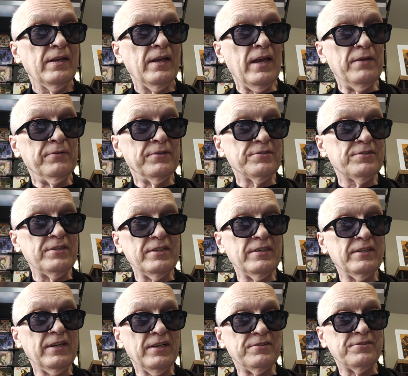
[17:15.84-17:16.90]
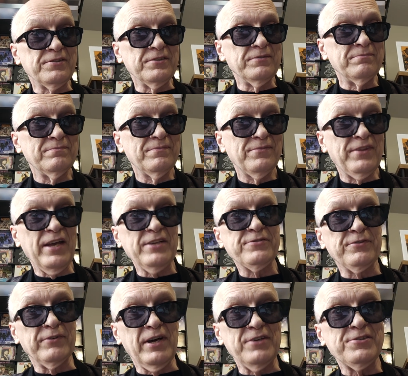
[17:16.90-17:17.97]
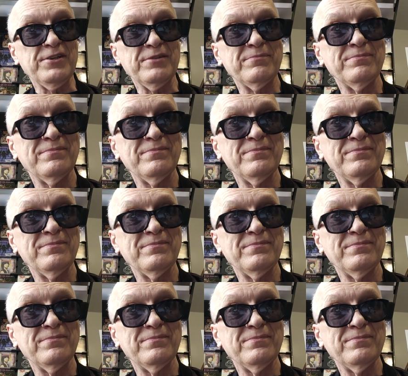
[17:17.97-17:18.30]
and we'll see you again soon. Thanks for watching.